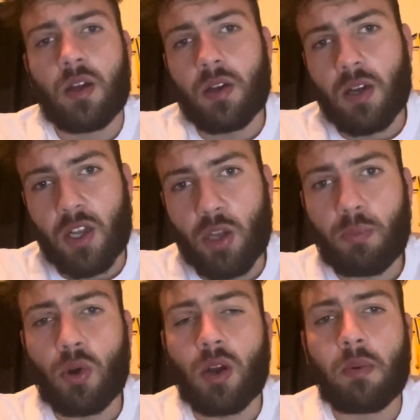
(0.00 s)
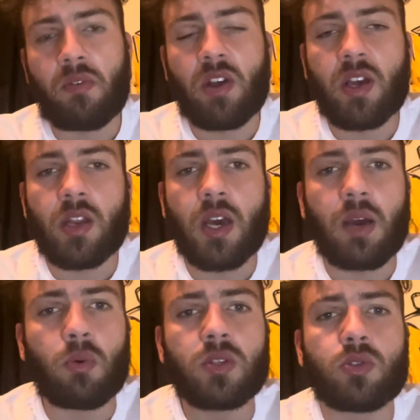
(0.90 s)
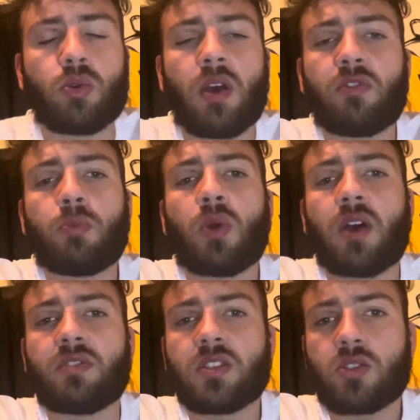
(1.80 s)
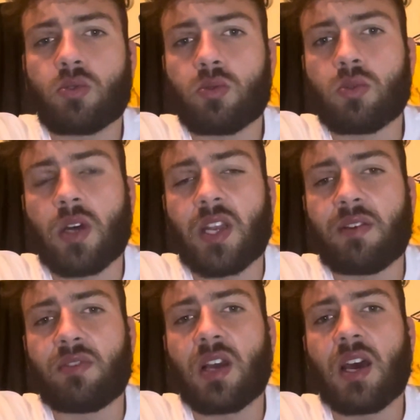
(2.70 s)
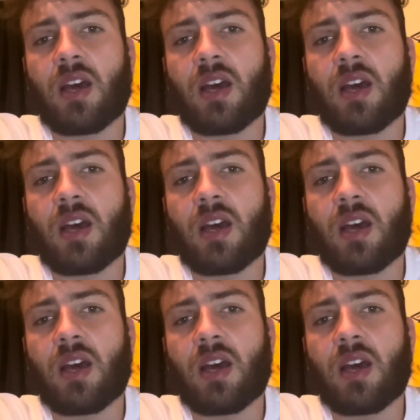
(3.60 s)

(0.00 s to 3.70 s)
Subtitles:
Another program I ran, I went to every private school and every